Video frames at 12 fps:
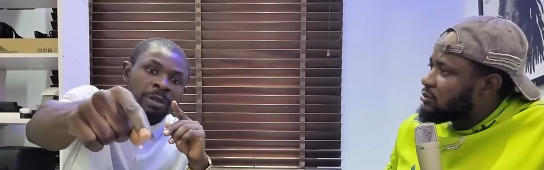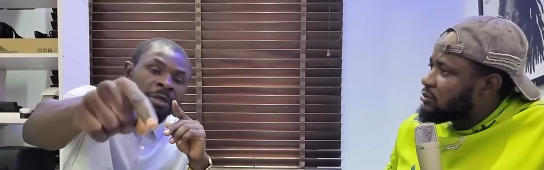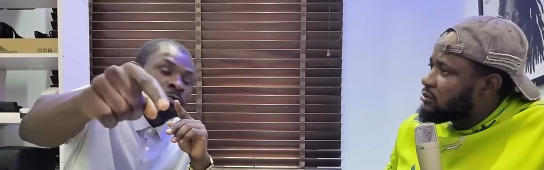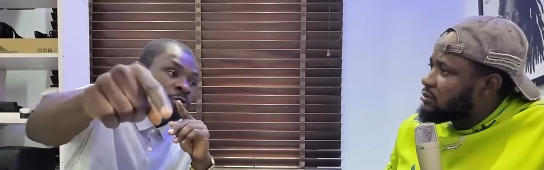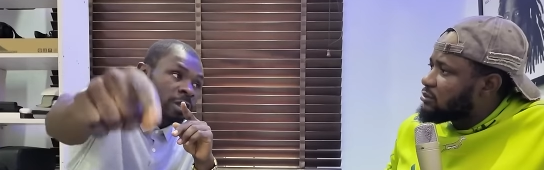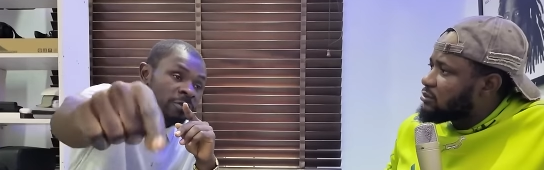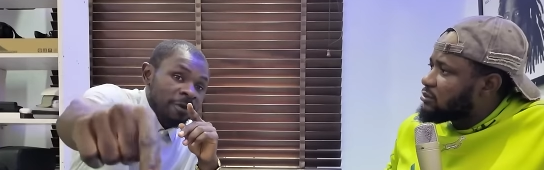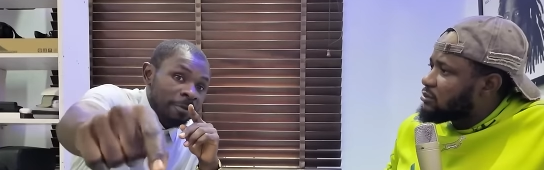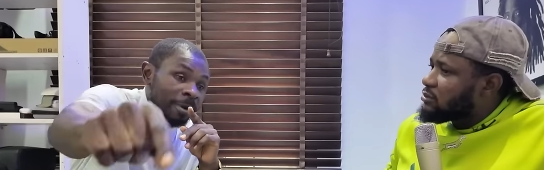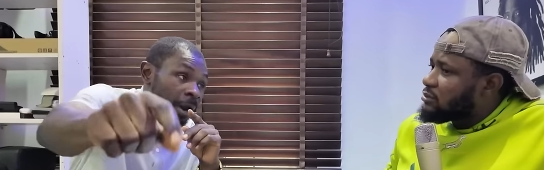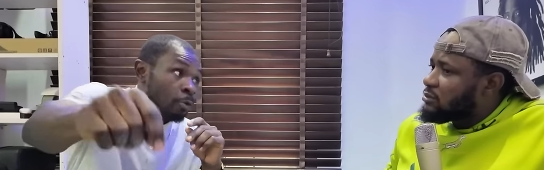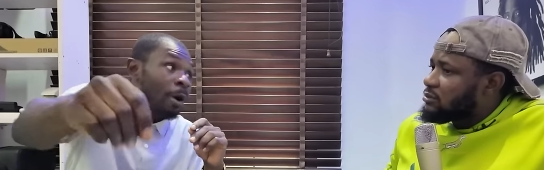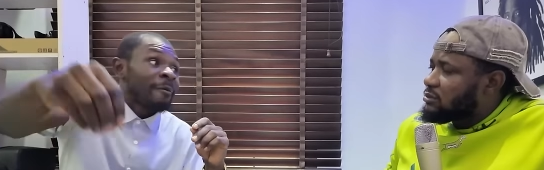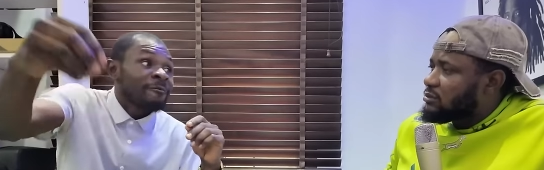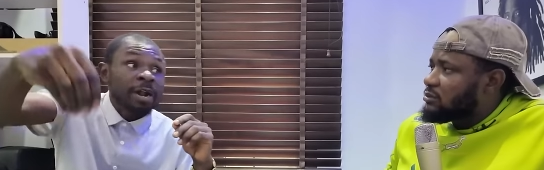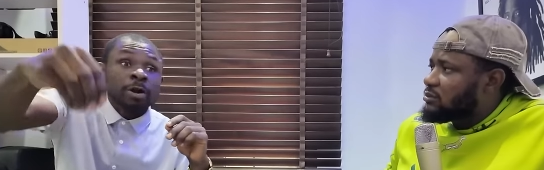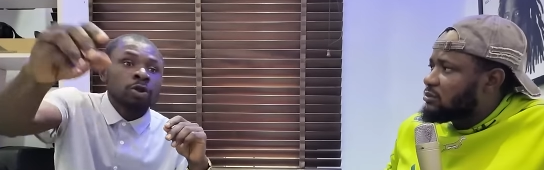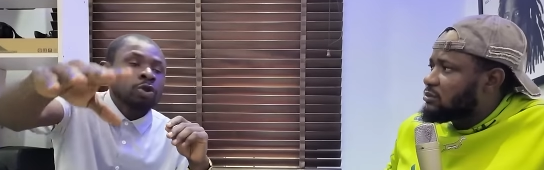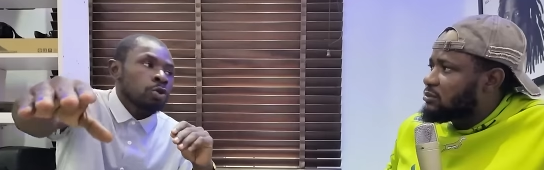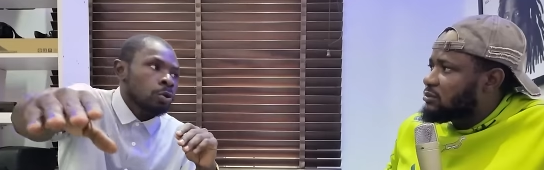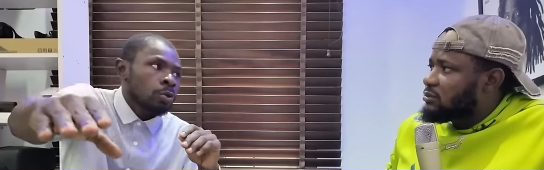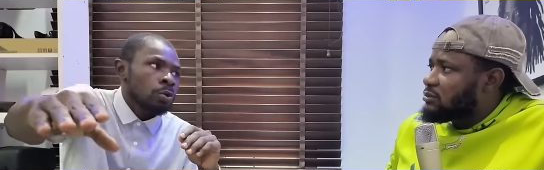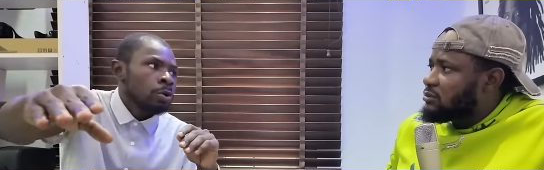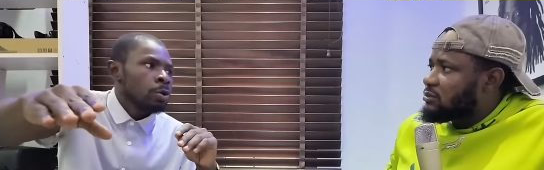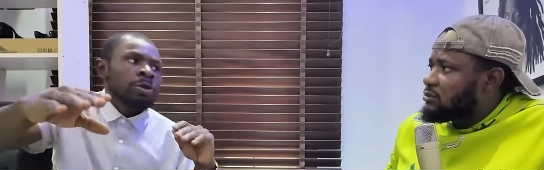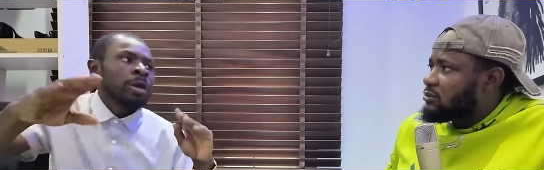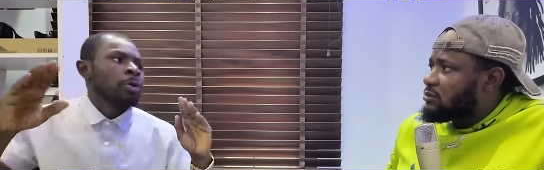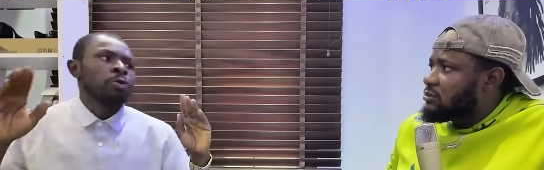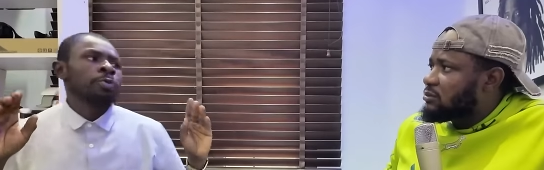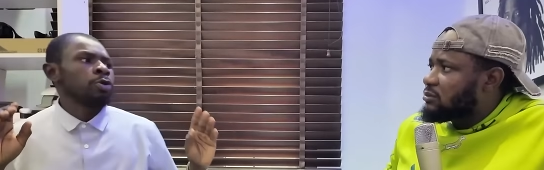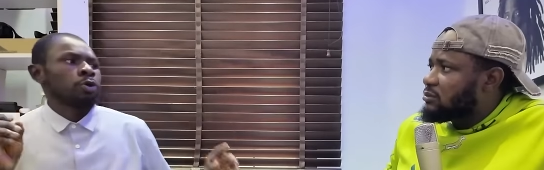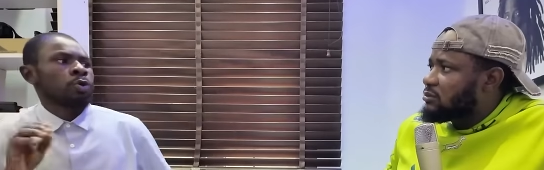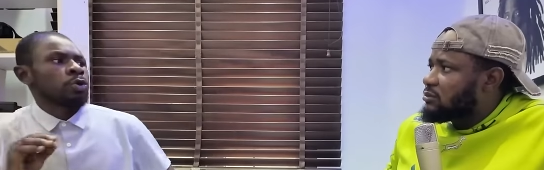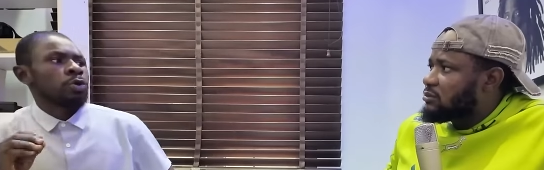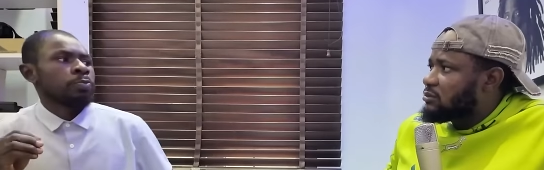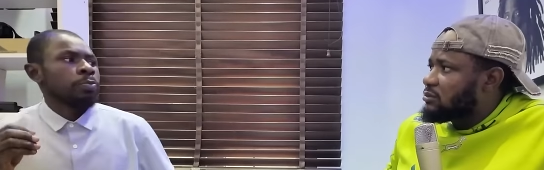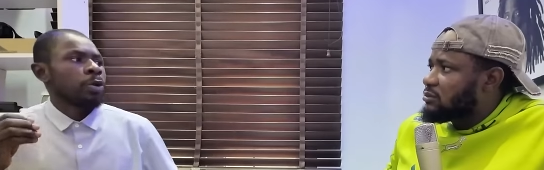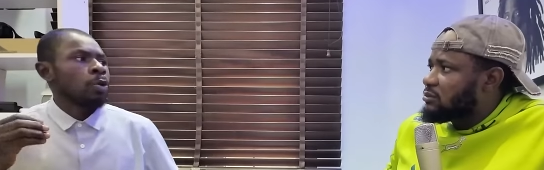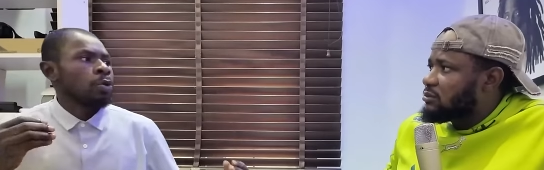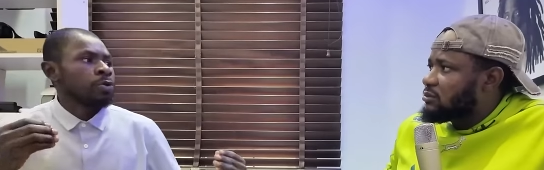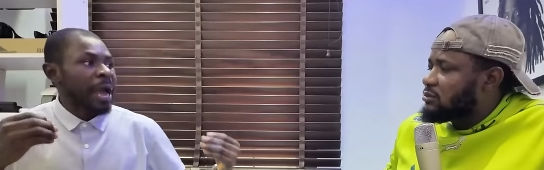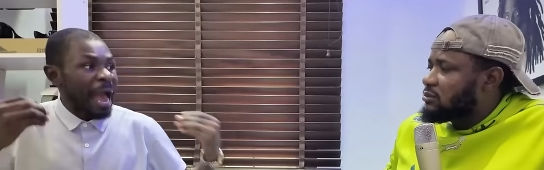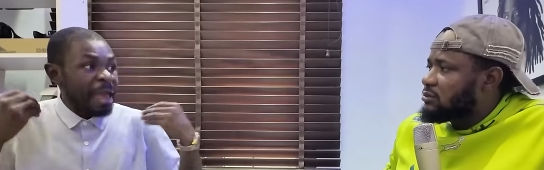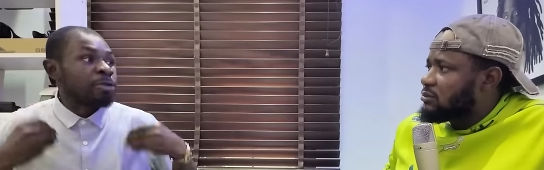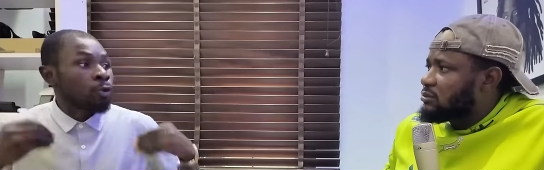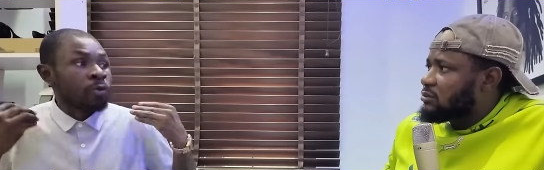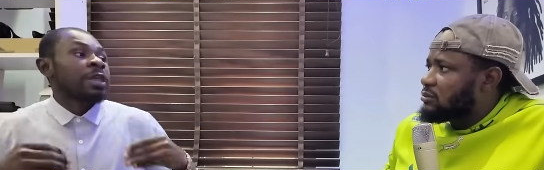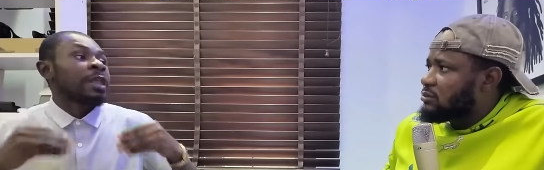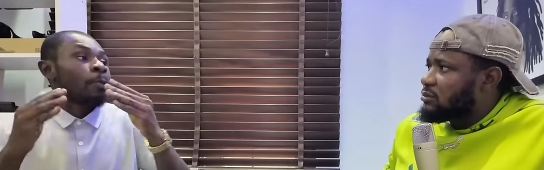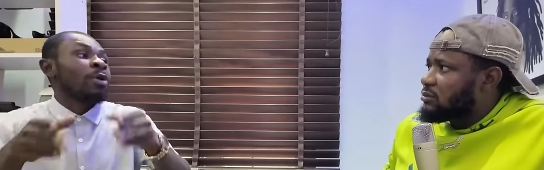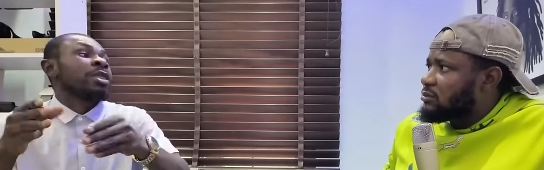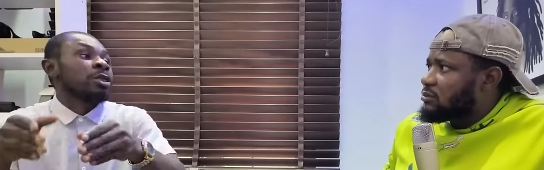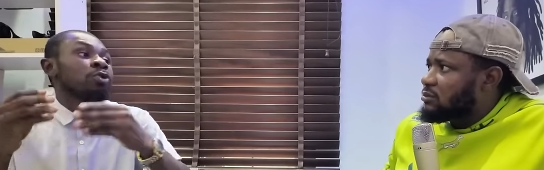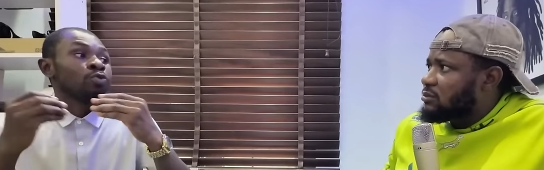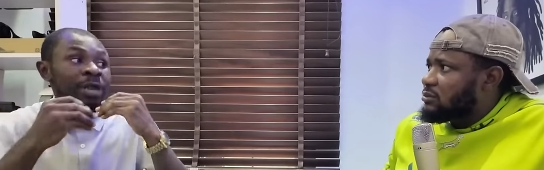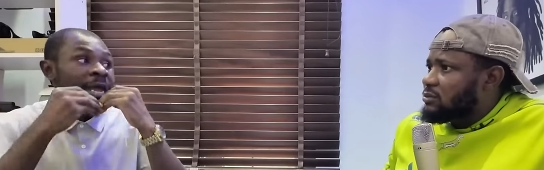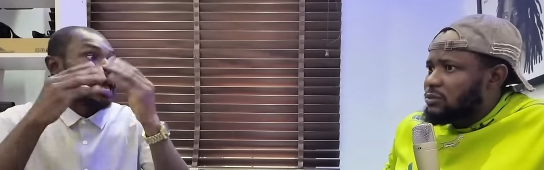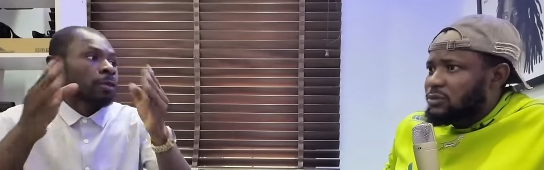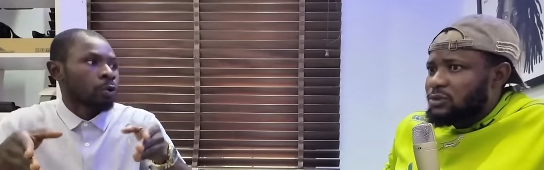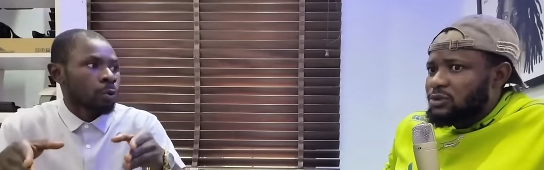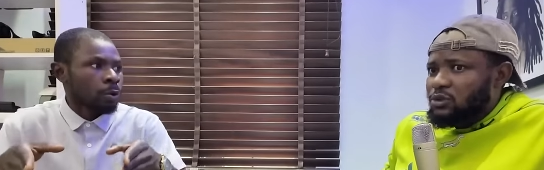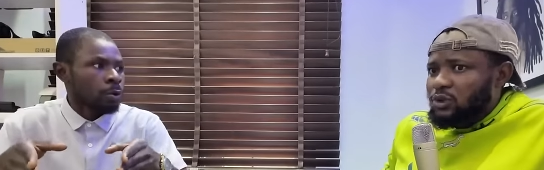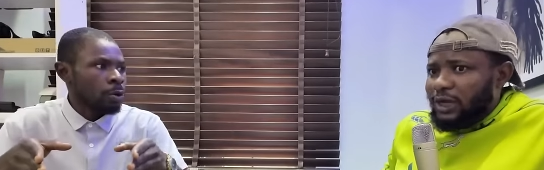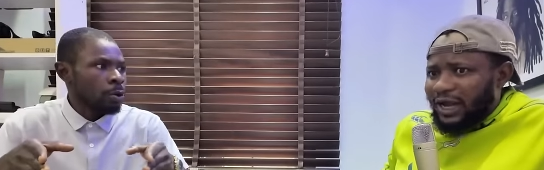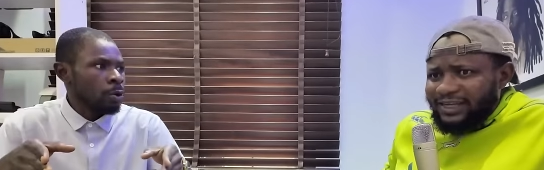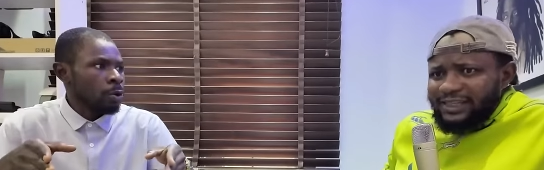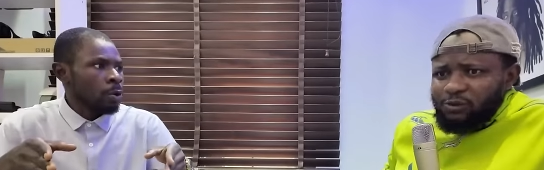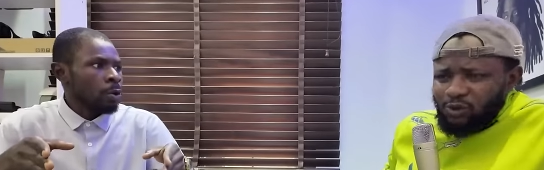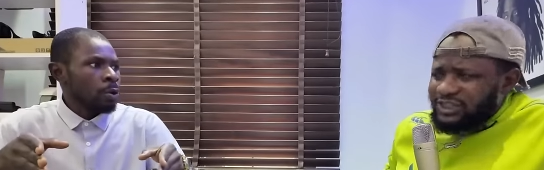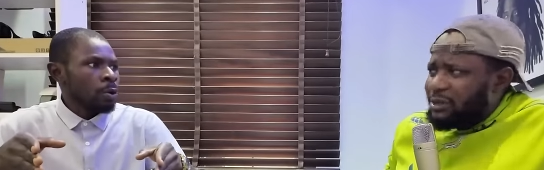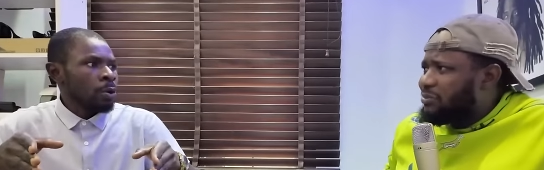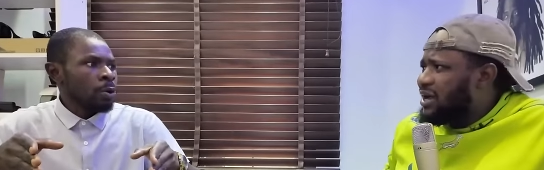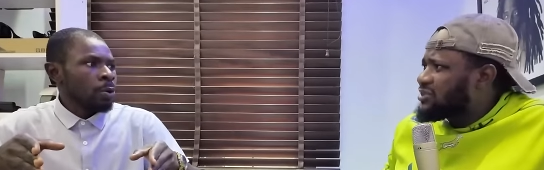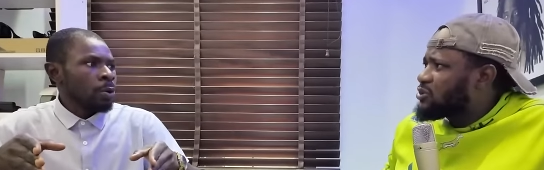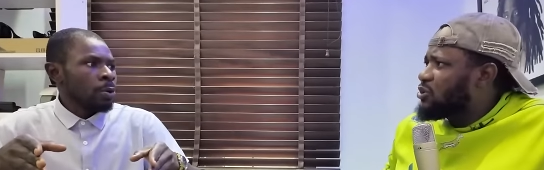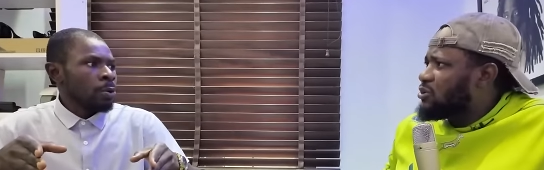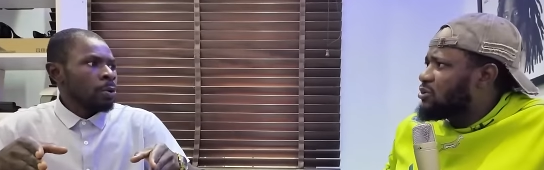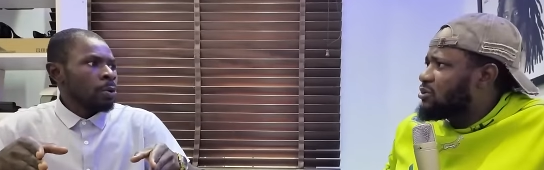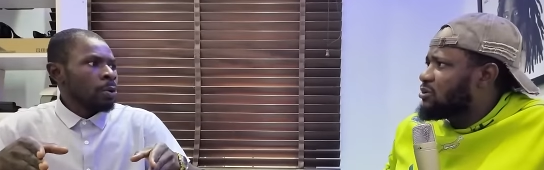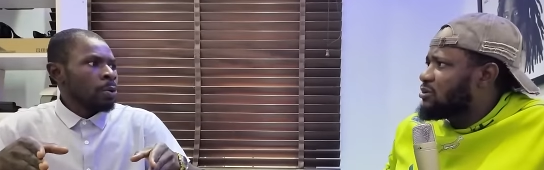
Speaker 1: they do this fake miracle. I'm very sure that will not be judged because I know saying I'm waiting they do now talk.
Speaker 2: And it was a pastor